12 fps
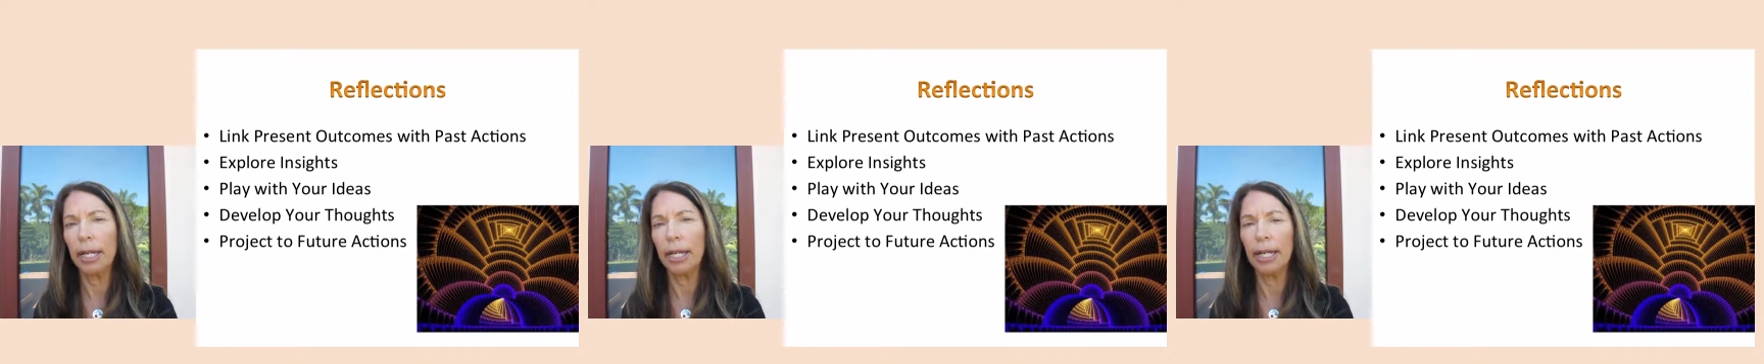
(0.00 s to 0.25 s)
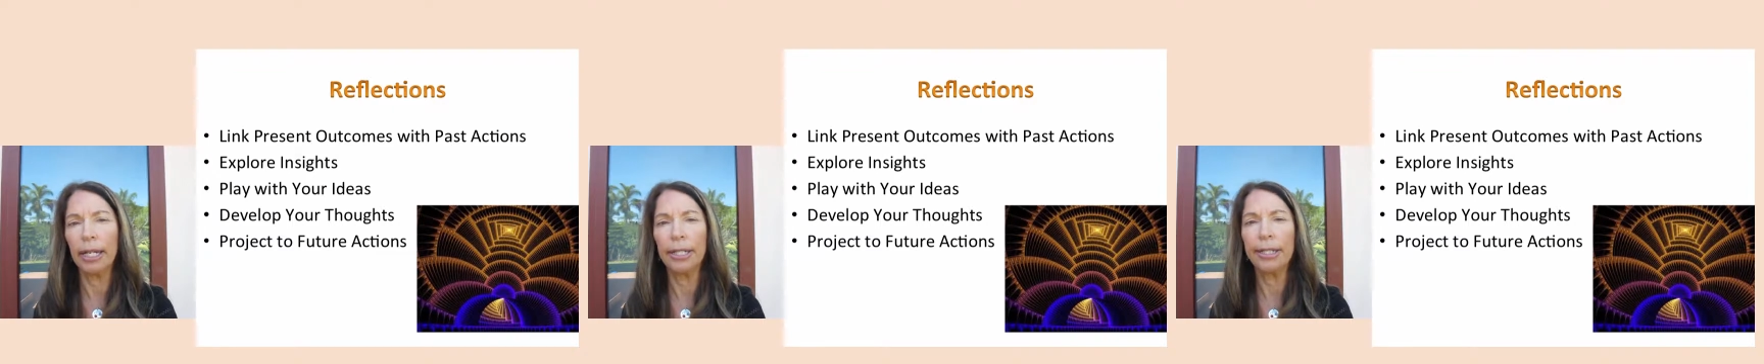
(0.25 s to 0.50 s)

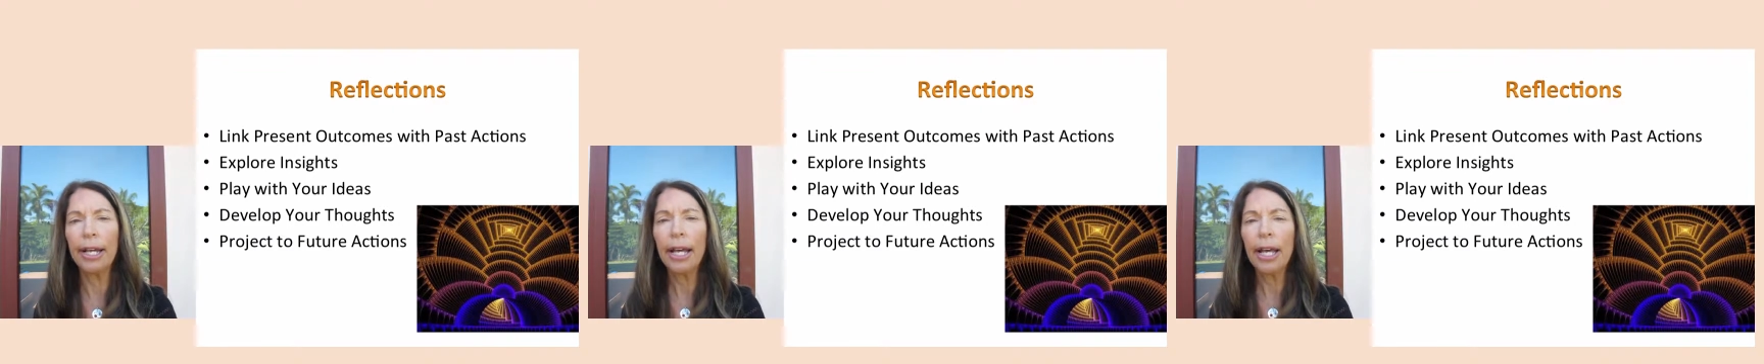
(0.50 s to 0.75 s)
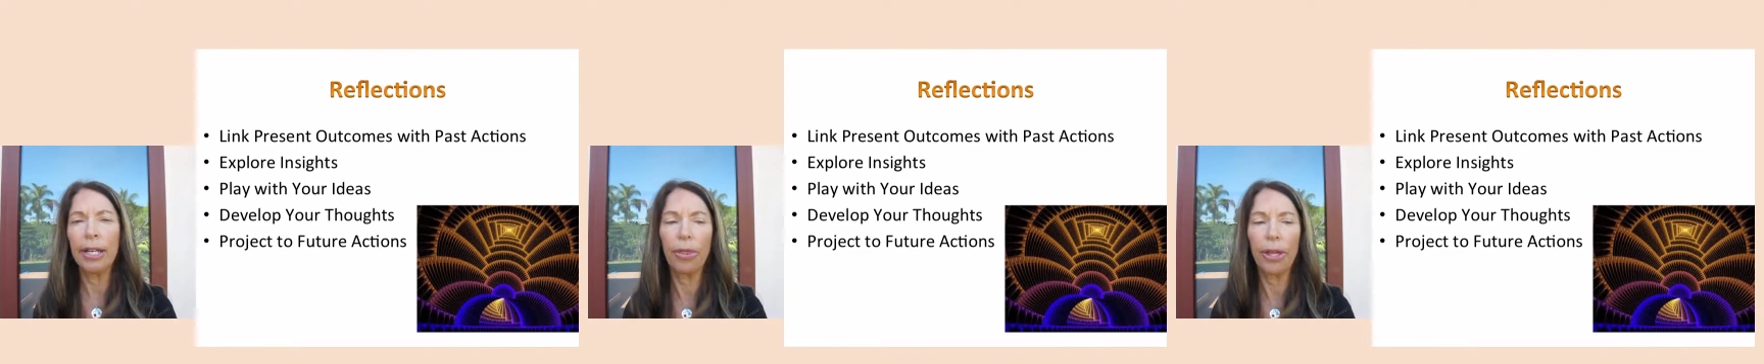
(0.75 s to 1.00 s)
and
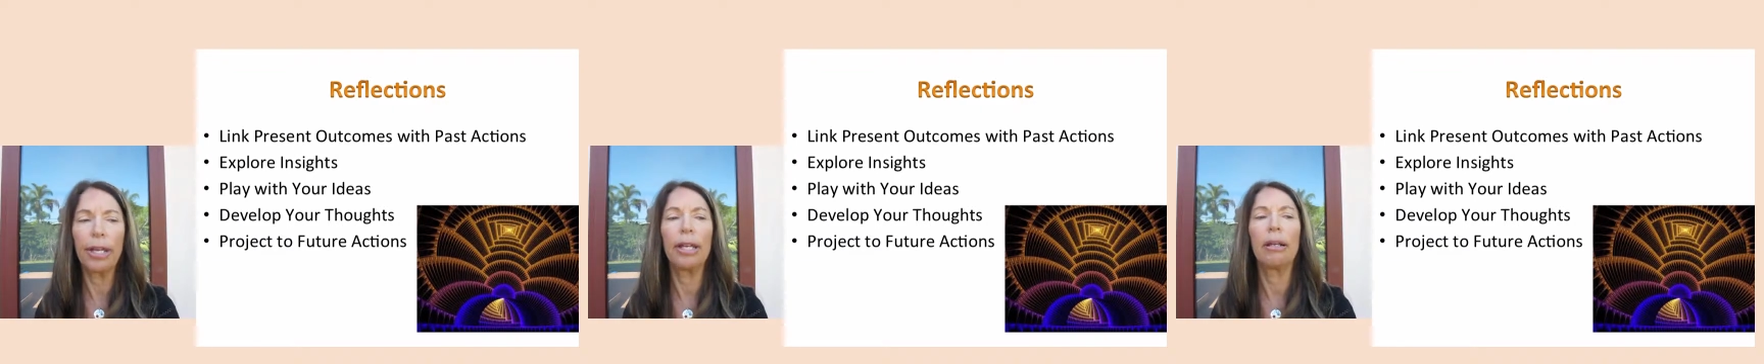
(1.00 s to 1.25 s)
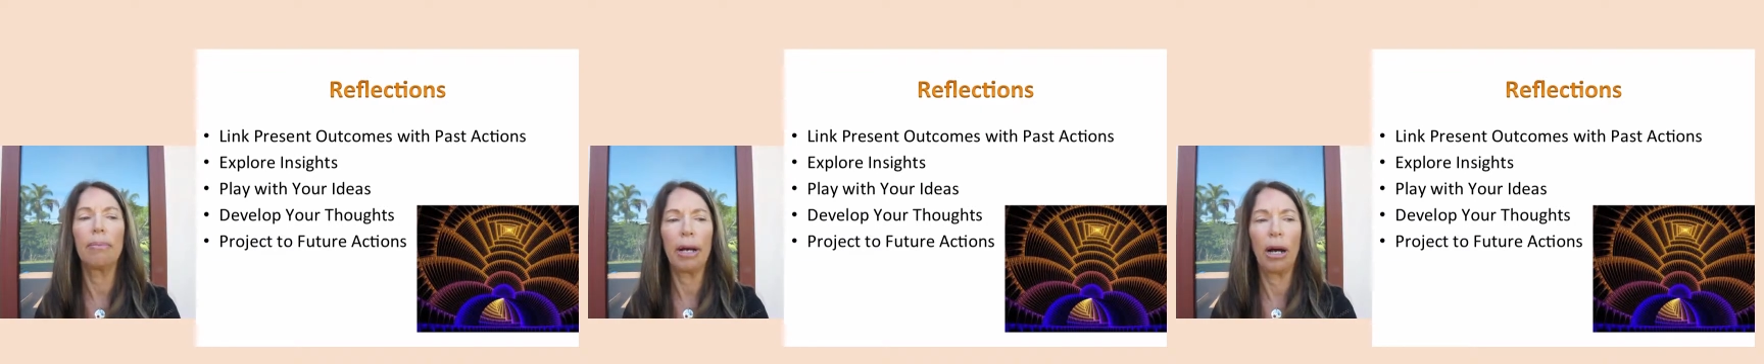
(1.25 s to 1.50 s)

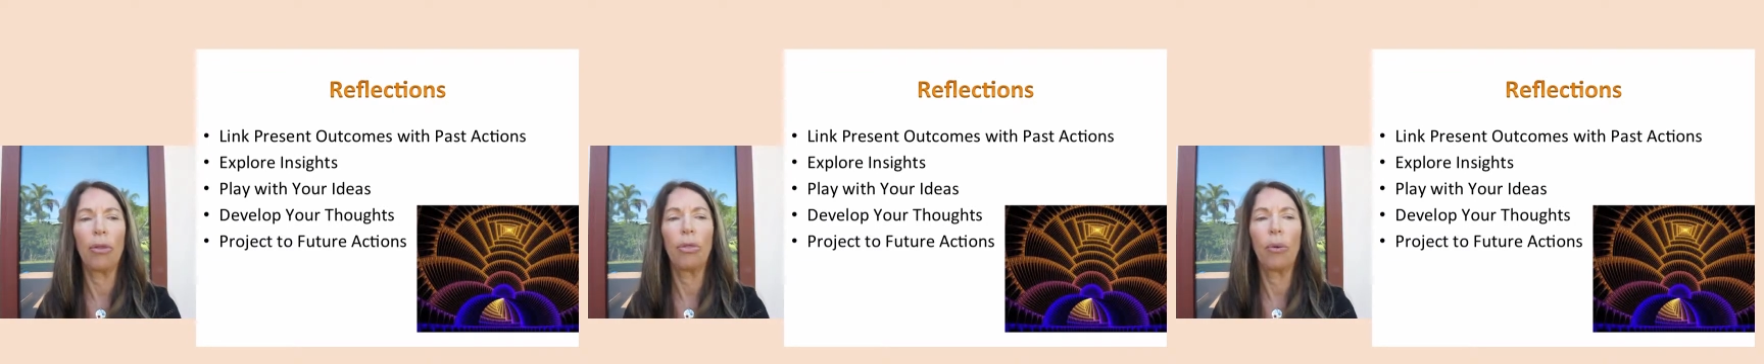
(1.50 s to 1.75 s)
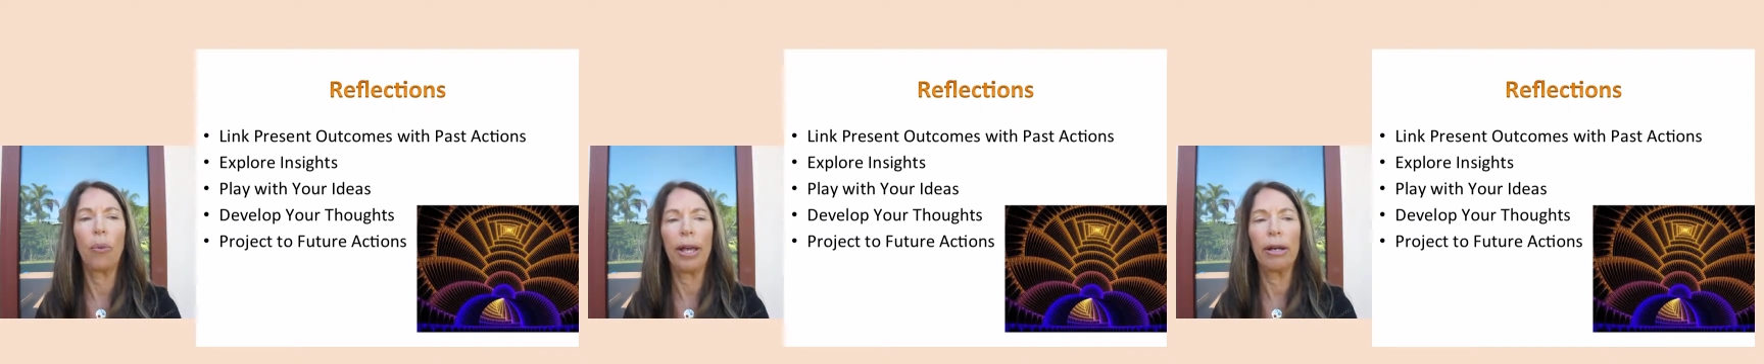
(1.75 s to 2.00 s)
thinking about
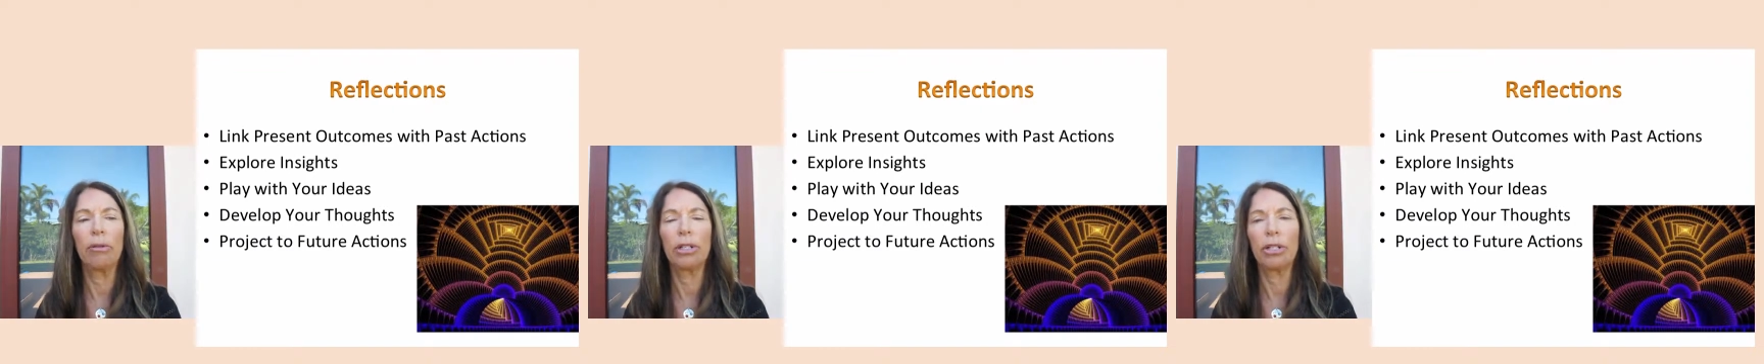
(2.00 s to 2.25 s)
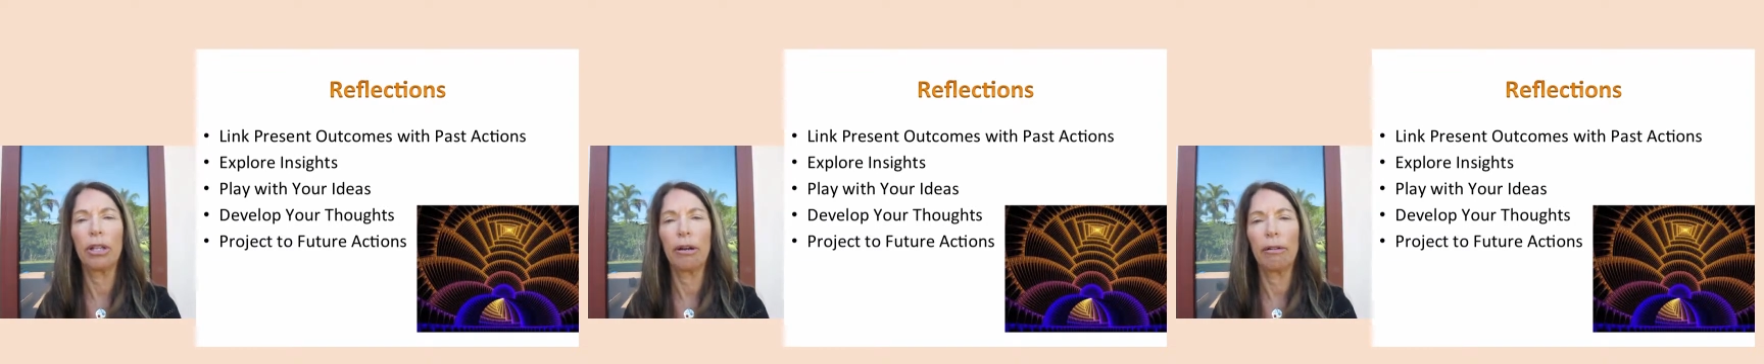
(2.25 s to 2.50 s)
the way in
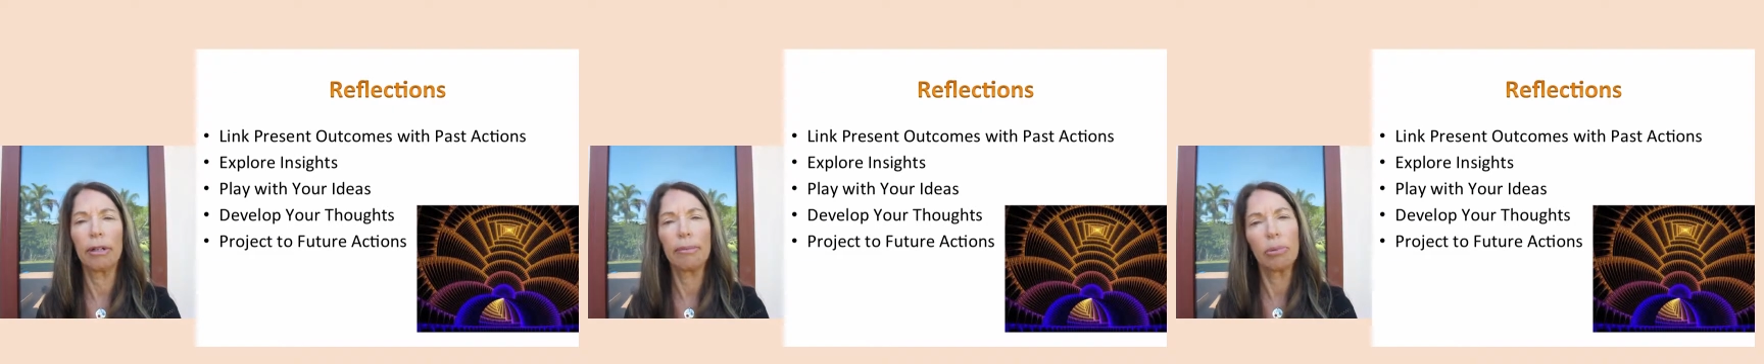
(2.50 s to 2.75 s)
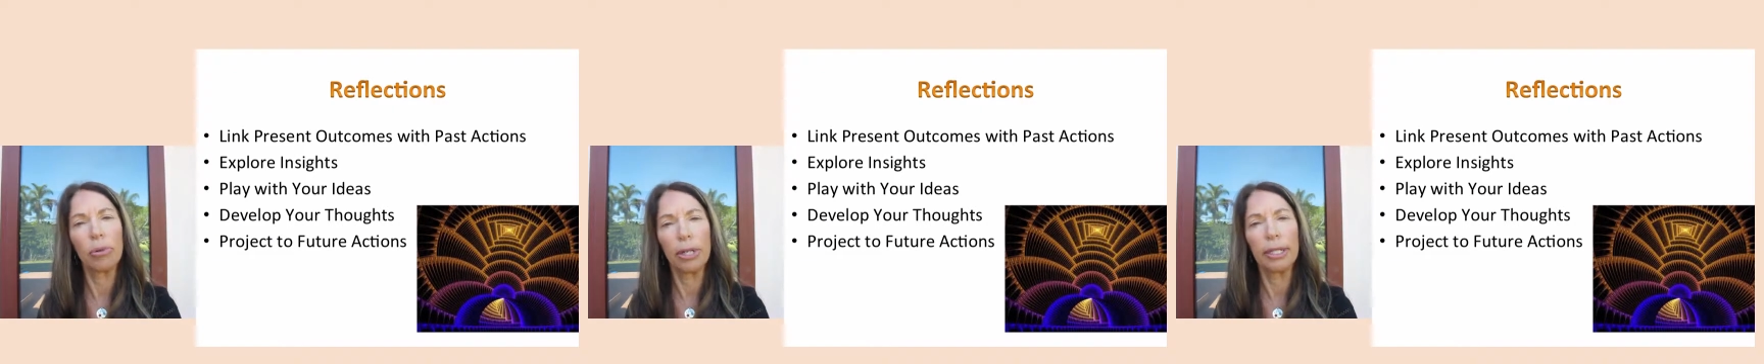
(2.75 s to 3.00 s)
which they are
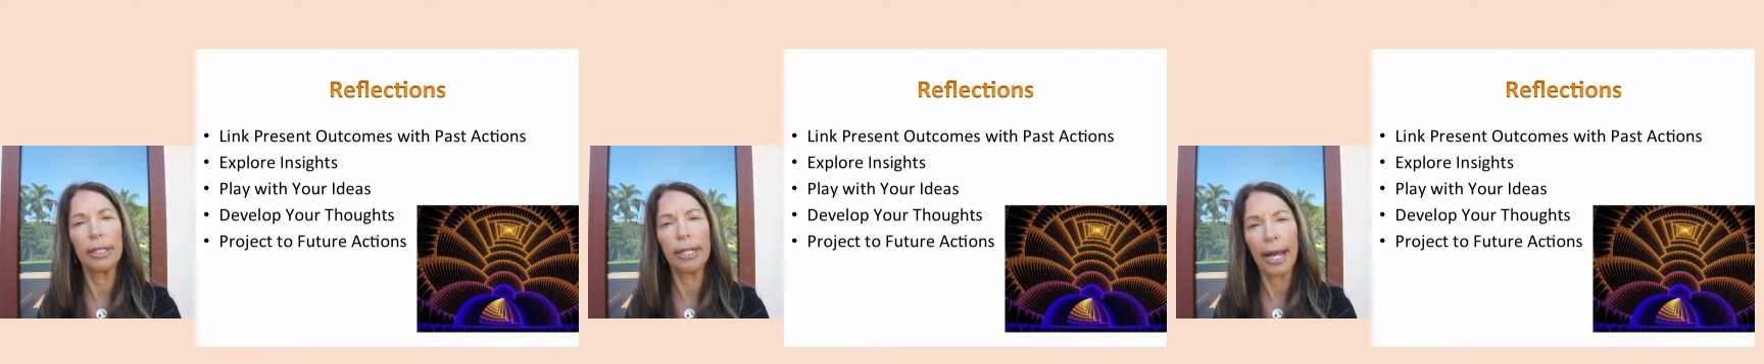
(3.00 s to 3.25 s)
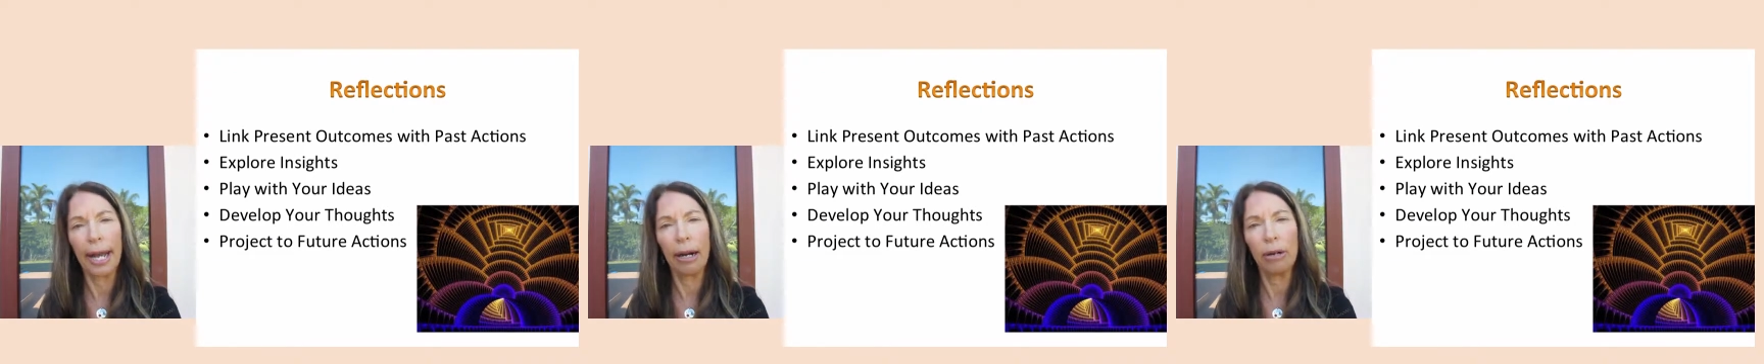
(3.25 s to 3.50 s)
important
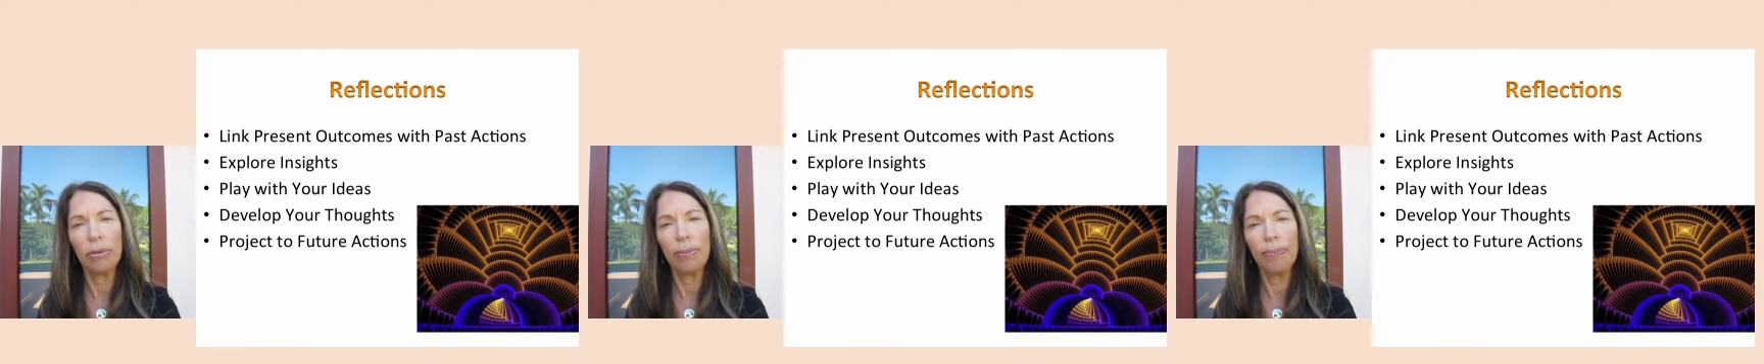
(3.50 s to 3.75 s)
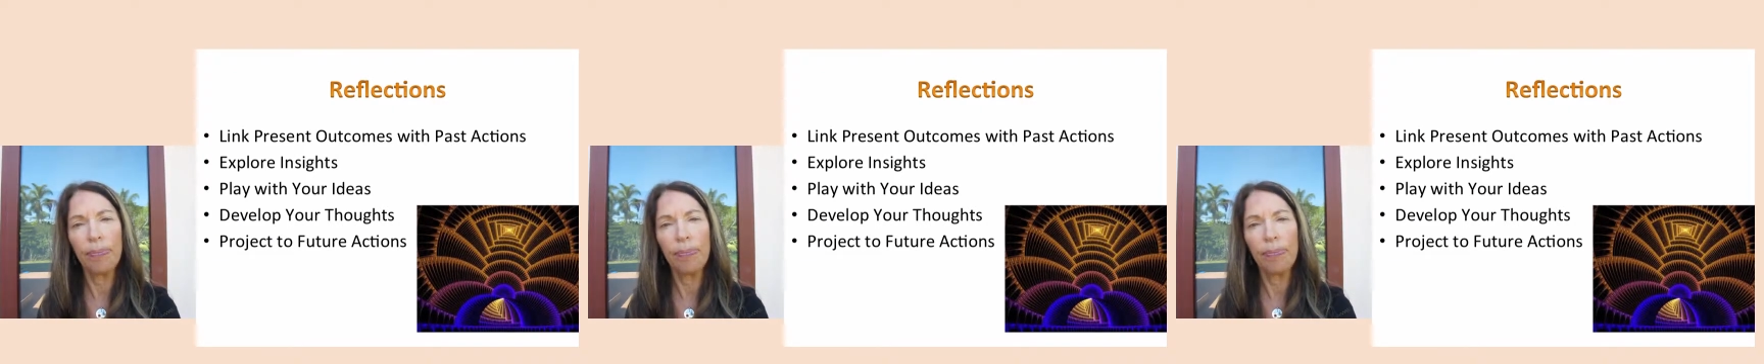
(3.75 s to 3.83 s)
now.